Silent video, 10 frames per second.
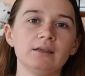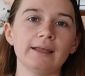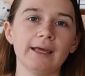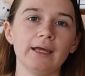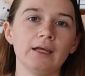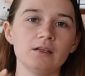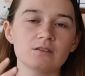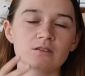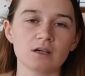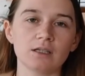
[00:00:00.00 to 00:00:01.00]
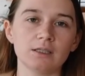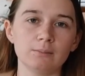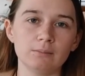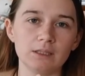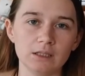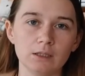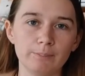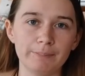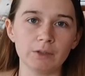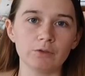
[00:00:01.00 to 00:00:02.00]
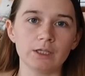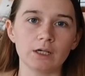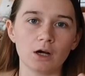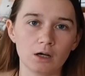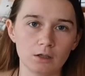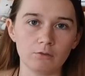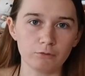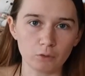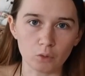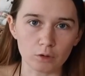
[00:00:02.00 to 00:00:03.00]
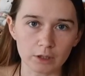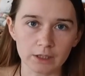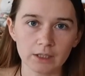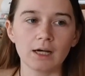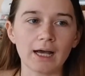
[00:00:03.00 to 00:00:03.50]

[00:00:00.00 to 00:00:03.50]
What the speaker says: they saw him in the building on the floor.